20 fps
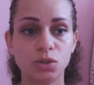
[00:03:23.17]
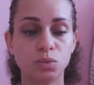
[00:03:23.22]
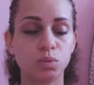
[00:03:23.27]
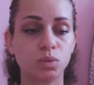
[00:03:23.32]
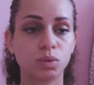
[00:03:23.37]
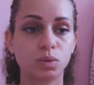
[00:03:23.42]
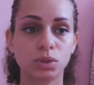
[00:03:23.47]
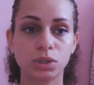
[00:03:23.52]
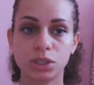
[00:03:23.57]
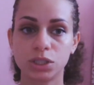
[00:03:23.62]

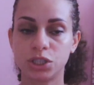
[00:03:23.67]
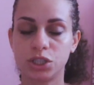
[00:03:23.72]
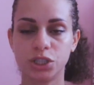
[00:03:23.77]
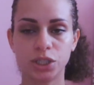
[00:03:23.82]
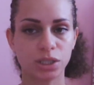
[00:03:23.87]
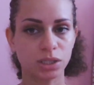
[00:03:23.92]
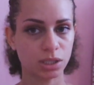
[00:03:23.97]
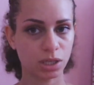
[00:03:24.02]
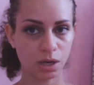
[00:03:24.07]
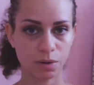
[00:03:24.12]
will
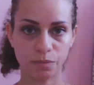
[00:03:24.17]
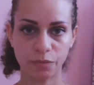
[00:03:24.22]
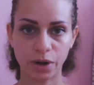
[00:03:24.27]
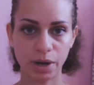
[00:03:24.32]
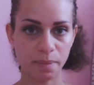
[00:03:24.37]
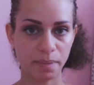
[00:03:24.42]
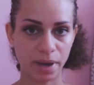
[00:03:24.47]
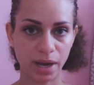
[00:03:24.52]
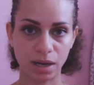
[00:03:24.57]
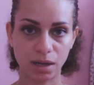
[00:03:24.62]
just come
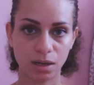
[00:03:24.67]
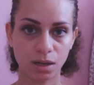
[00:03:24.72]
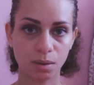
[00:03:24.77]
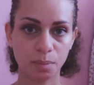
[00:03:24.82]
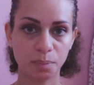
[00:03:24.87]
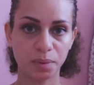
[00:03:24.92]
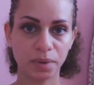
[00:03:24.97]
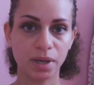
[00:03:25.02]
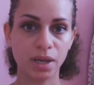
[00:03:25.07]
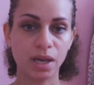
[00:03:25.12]
right back
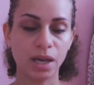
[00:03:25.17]
up.